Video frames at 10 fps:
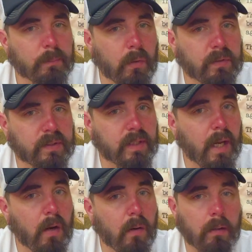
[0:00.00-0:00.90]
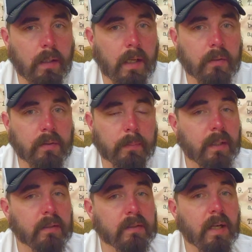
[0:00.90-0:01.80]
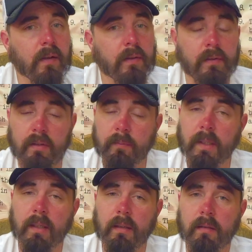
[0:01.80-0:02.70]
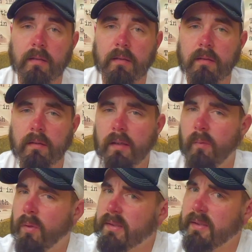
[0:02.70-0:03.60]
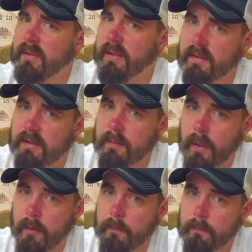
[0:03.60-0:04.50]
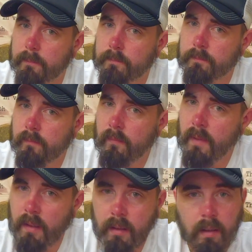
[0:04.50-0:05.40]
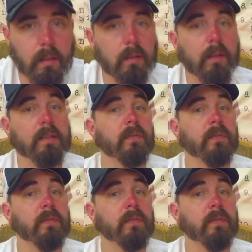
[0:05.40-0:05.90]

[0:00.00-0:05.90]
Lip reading: Moses now allowed to be inside the tent of meeting? And what's the census about? Let's